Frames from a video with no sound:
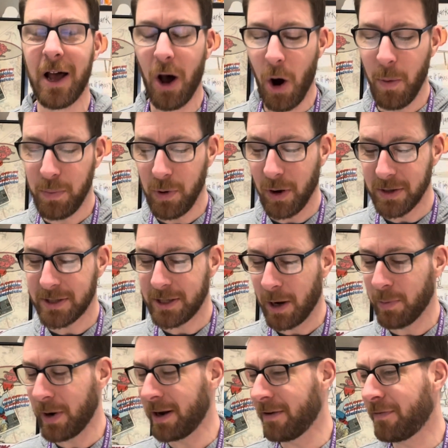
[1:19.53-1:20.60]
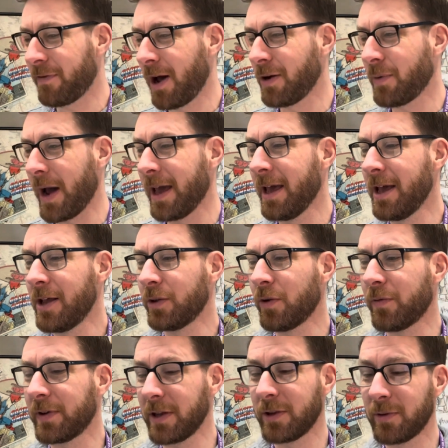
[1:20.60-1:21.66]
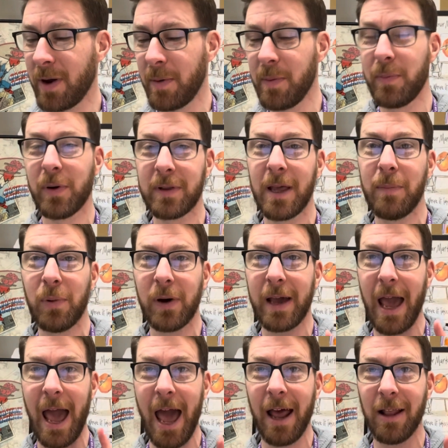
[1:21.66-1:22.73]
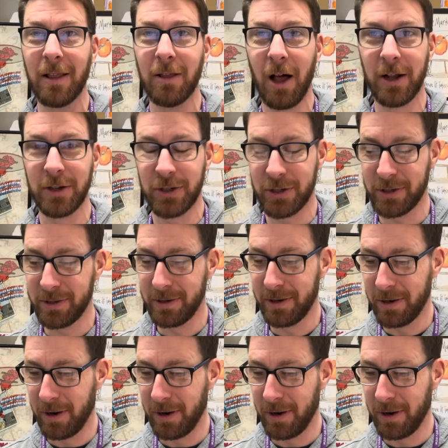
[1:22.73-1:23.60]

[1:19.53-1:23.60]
Hope you all celebrate in a fun way. Don't forget to grab your birthday book at lunch.